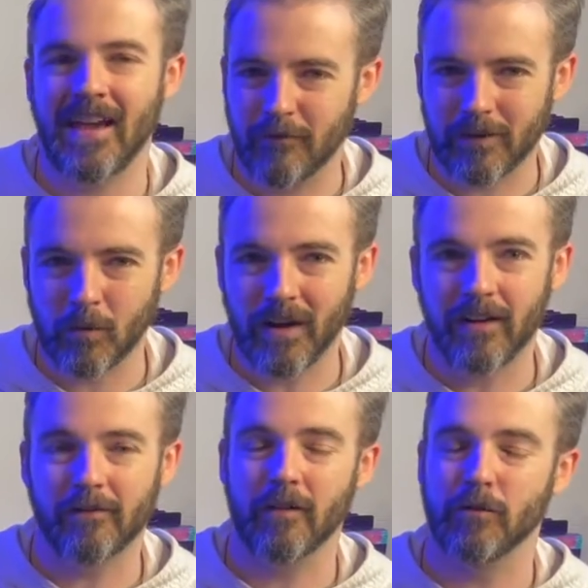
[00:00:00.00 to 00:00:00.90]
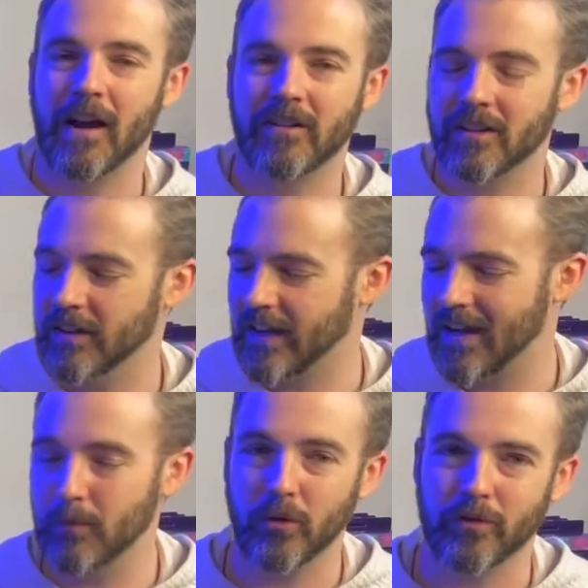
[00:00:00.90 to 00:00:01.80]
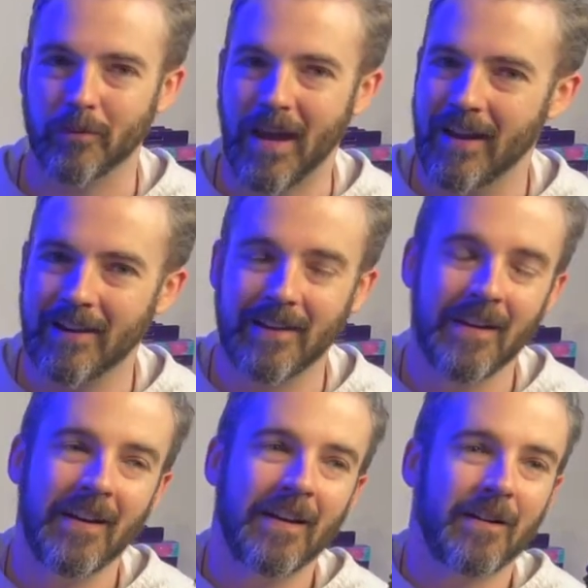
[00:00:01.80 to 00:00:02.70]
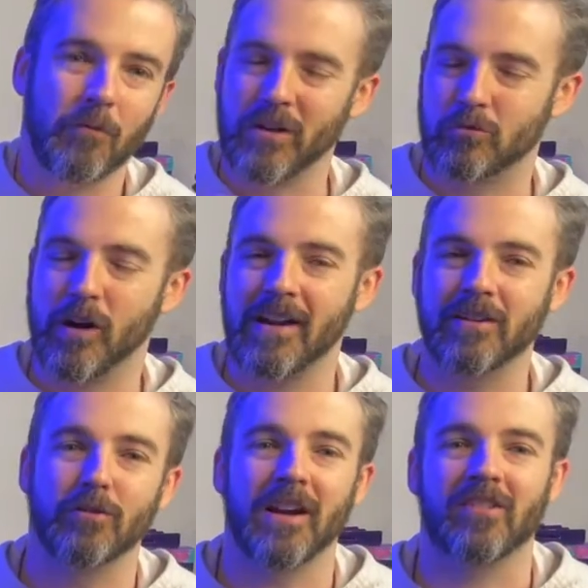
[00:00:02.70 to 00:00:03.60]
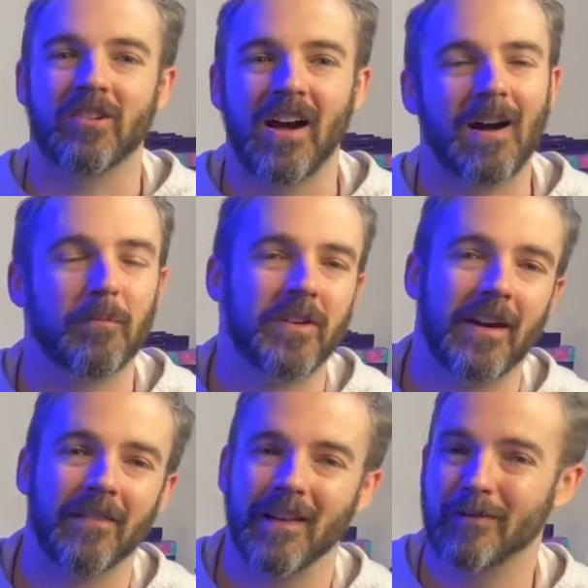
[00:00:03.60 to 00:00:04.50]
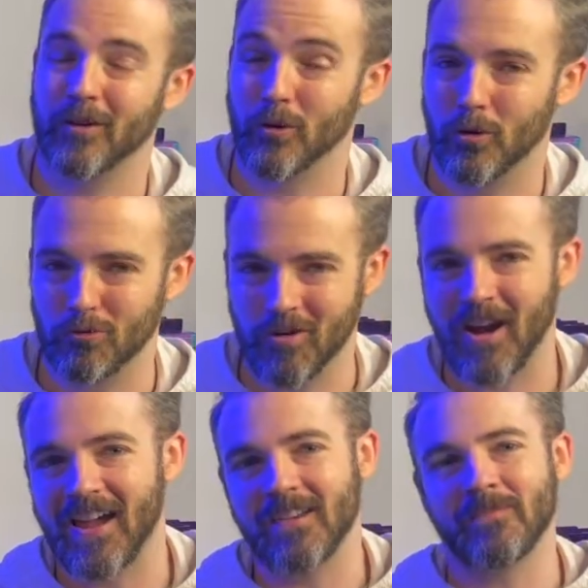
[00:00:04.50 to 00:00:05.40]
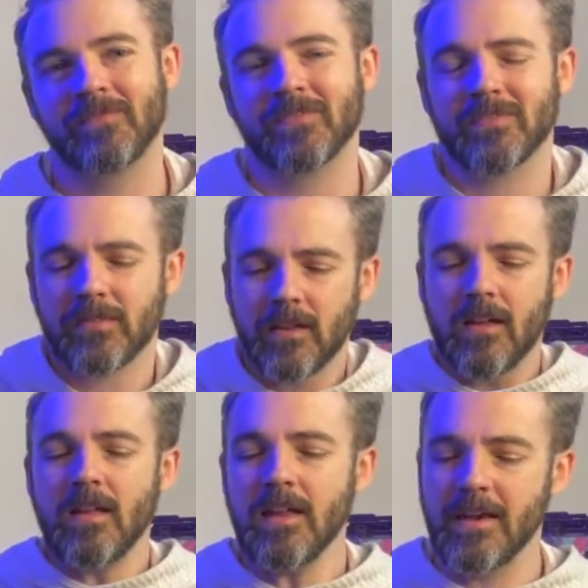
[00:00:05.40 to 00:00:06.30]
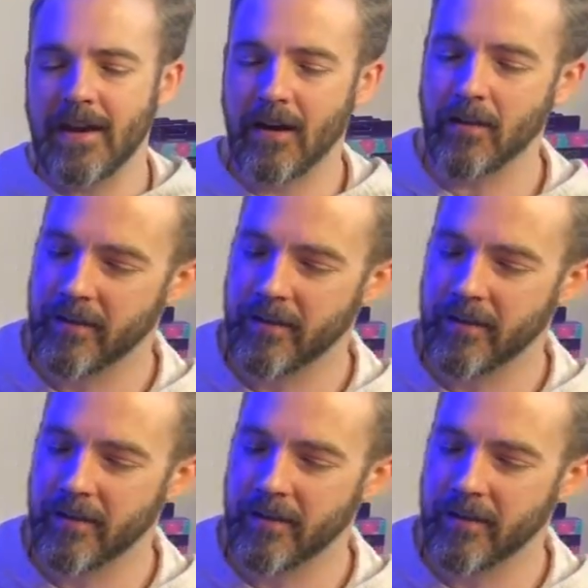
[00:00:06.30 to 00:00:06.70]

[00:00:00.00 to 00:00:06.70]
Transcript: everywhere for routing your cables from any which way direction, up, down, left or right. Now,